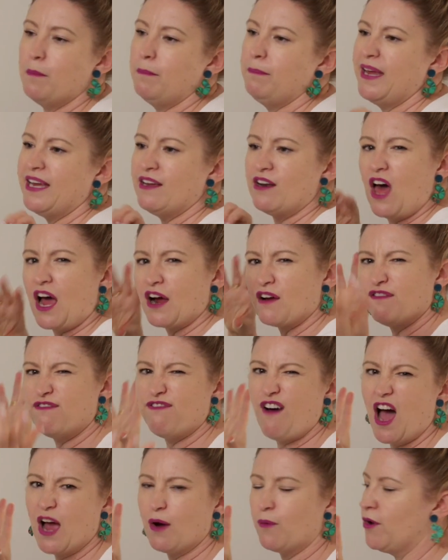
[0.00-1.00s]
Big like
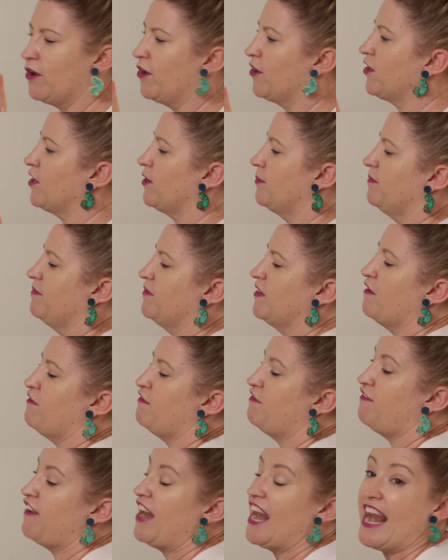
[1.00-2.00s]
firework.
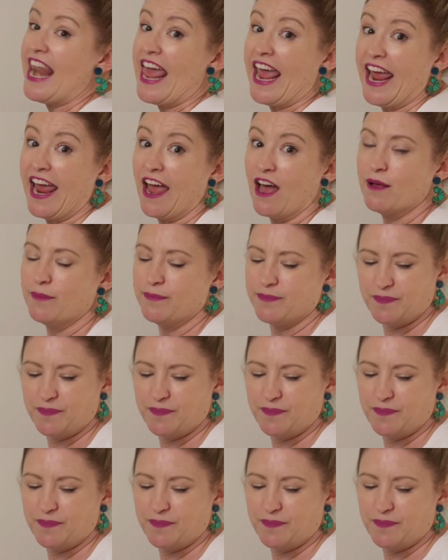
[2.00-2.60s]
Flare.